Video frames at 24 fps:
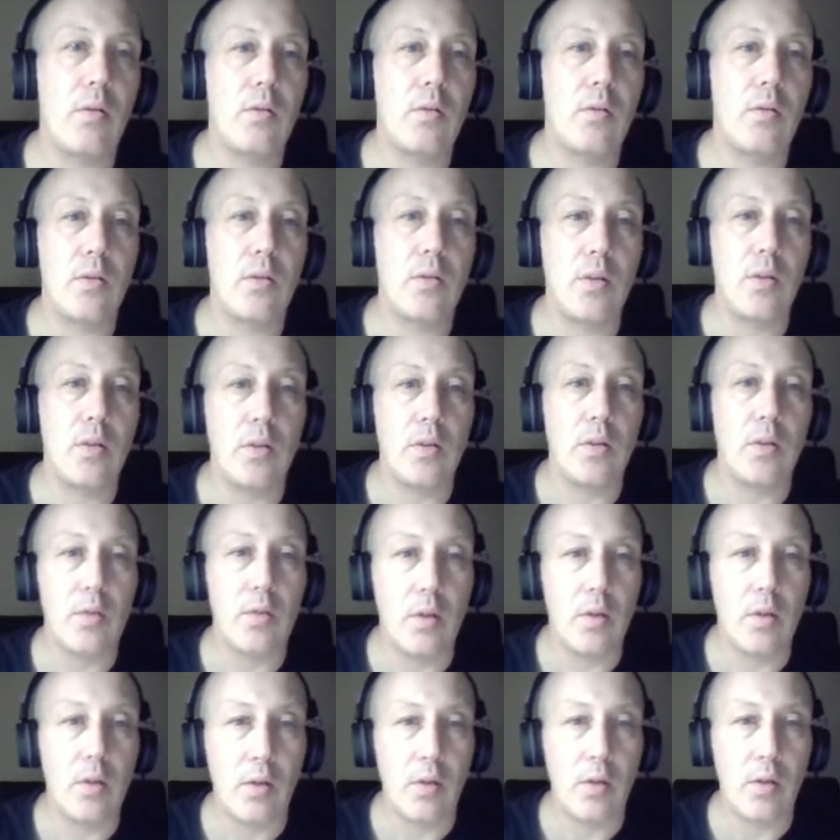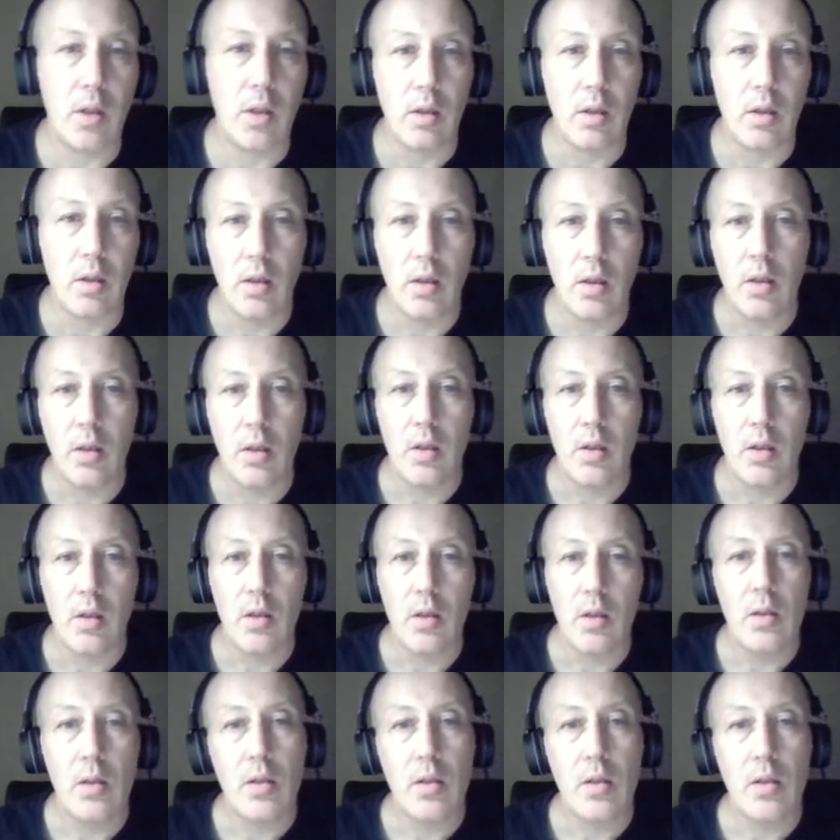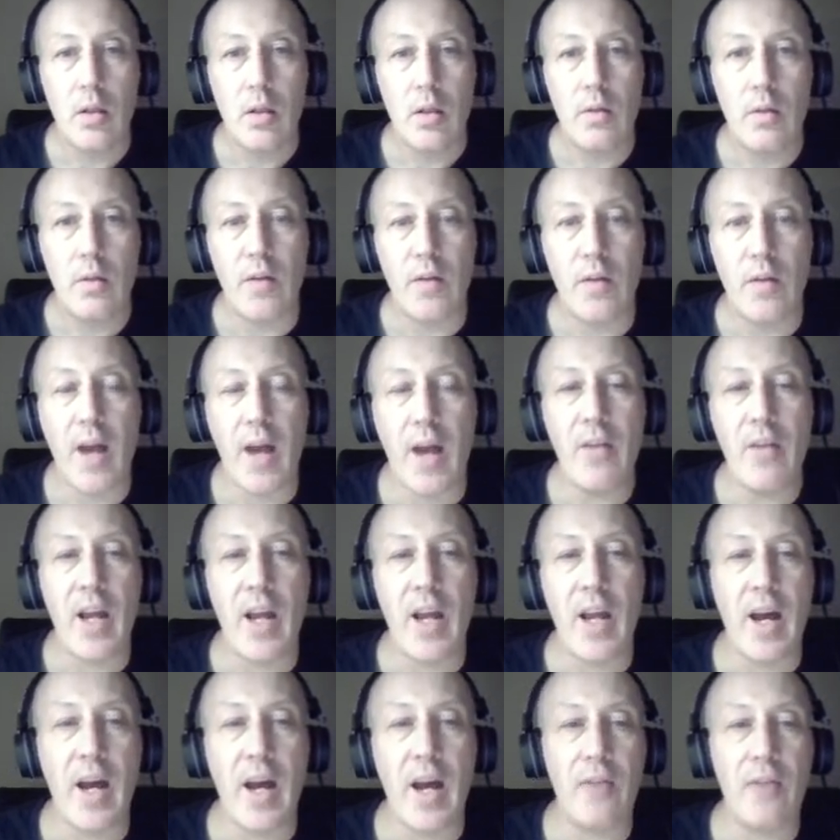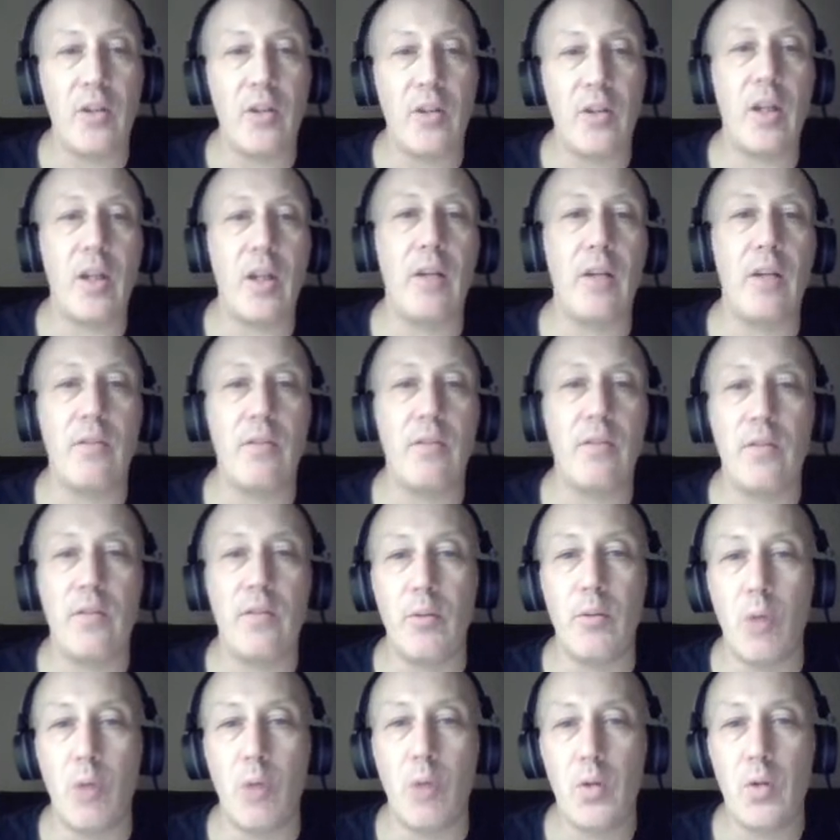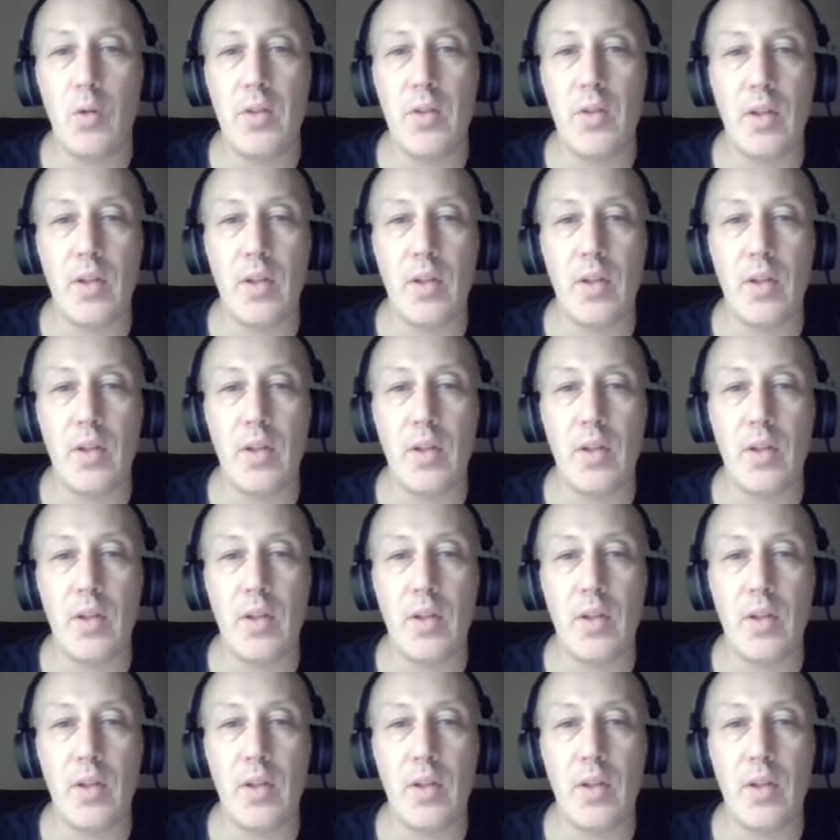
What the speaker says: Jeez. Okay. 5.5 you're getting for most.